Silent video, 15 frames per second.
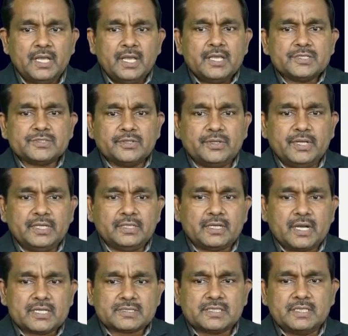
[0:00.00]
So in
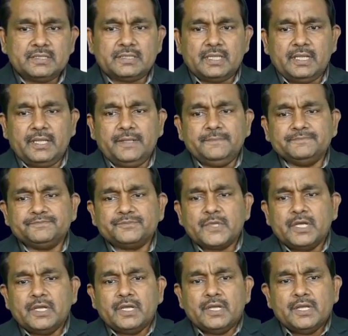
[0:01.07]
costing theory,
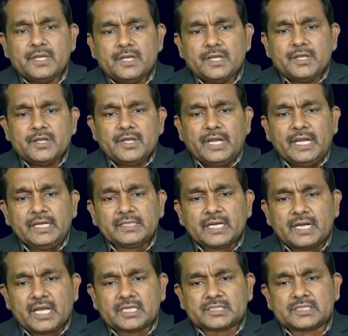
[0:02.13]

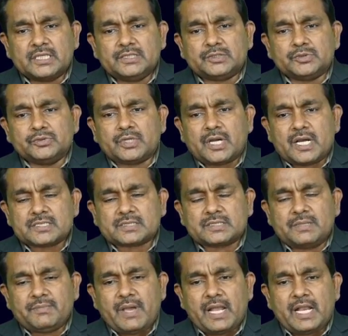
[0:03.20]
introduction to cost and
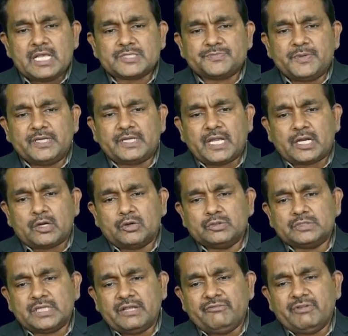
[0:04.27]
management
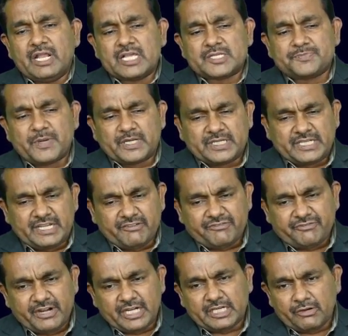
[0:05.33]
accounting, will expect
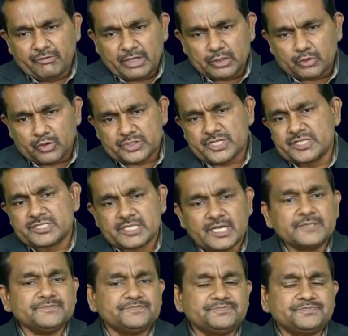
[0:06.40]
definitely one question, sir.
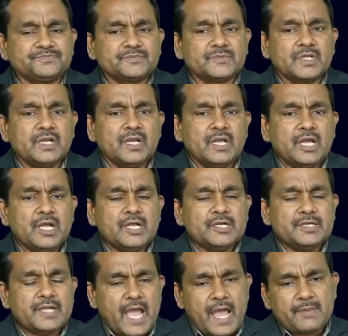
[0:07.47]

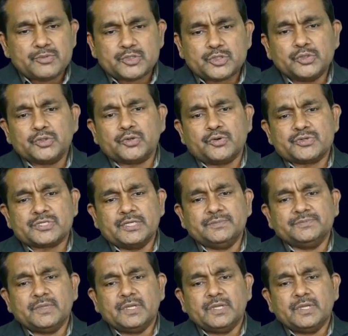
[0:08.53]
Damn sure question.